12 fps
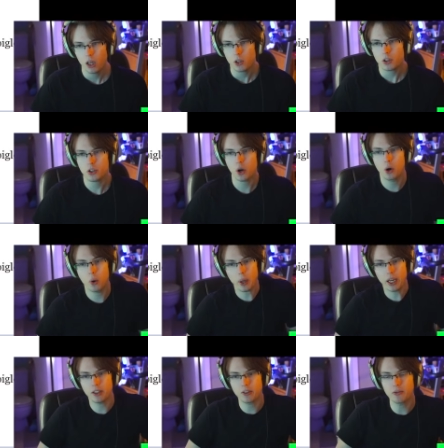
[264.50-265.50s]
So
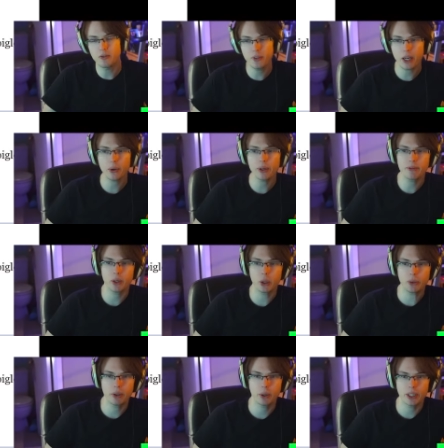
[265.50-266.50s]
it's very,
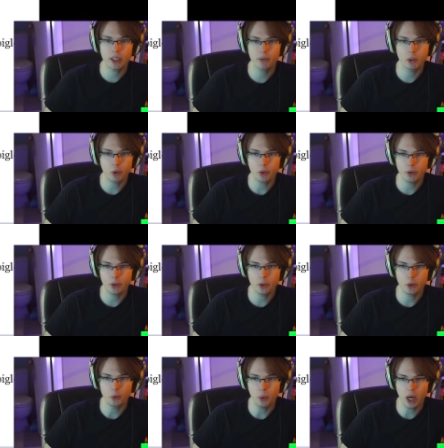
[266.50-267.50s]
very, very difficult to
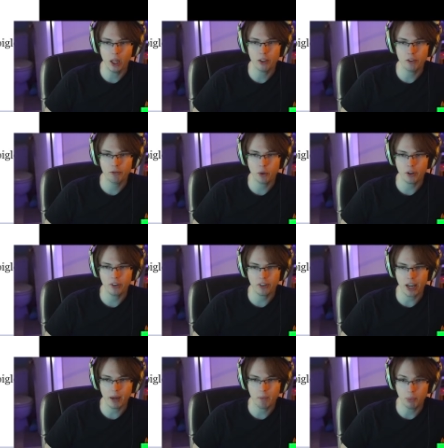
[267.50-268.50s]
do well as far as
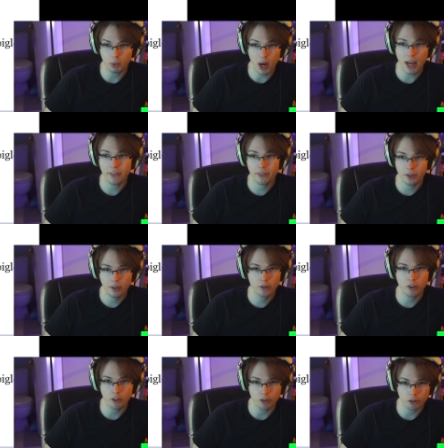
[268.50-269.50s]
breath is
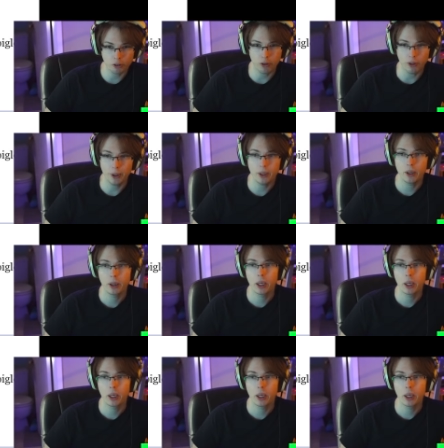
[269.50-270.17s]
concerned.